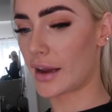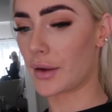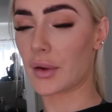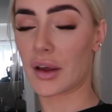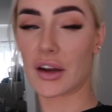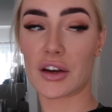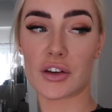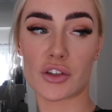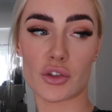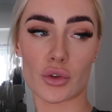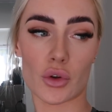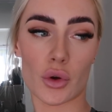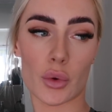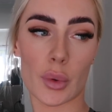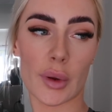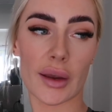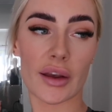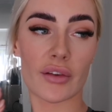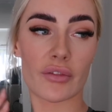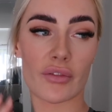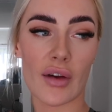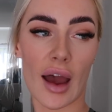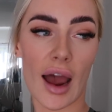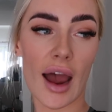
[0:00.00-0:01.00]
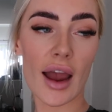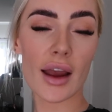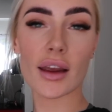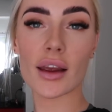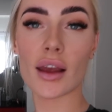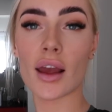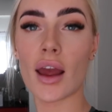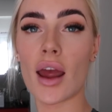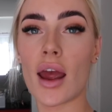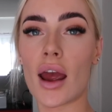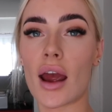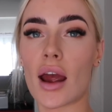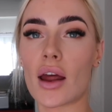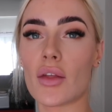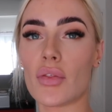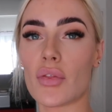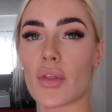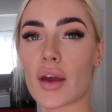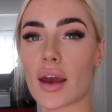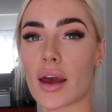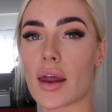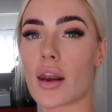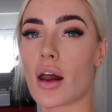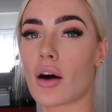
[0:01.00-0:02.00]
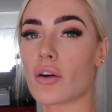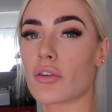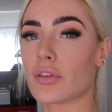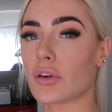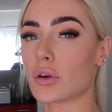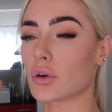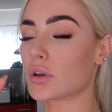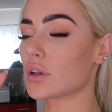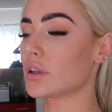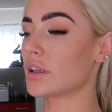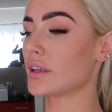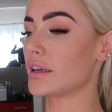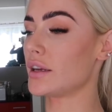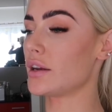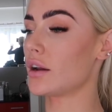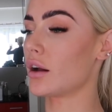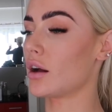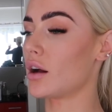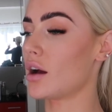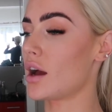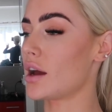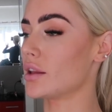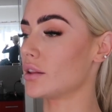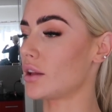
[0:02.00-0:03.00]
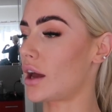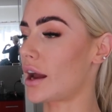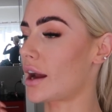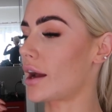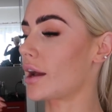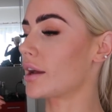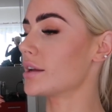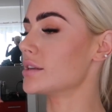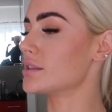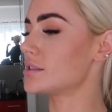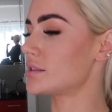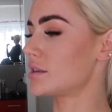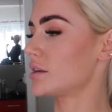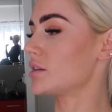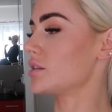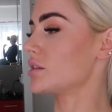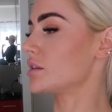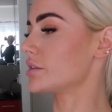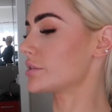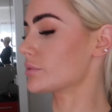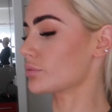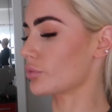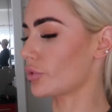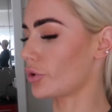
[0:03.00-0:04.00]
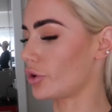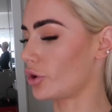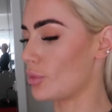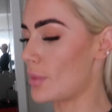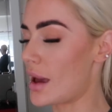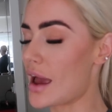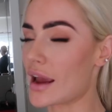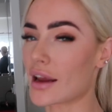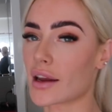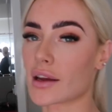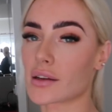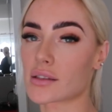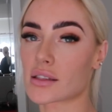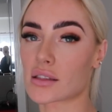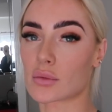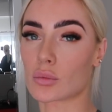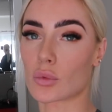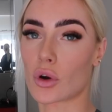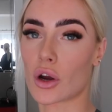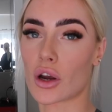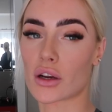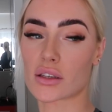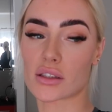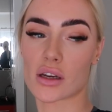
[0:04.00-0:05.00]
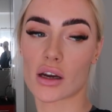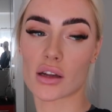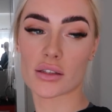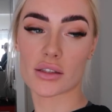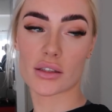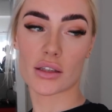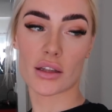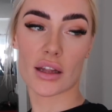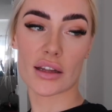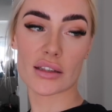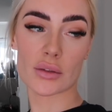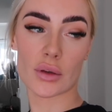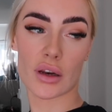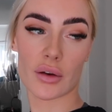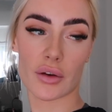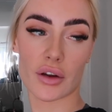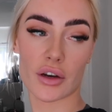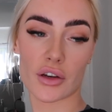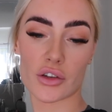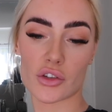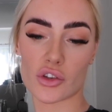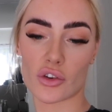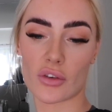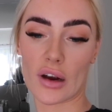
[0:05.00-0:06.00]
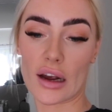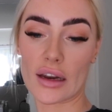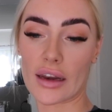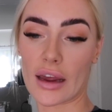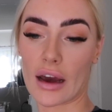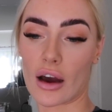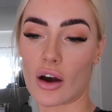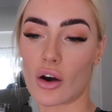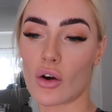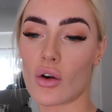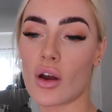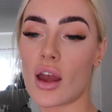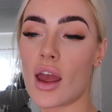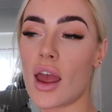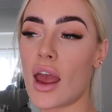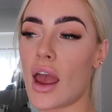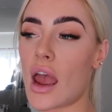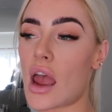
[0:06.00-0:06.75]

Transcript: I'm gonna do a quick back and then I'll feel cleaner and like I can sit in this room and get some work done. So that's what I'm gonna do right now.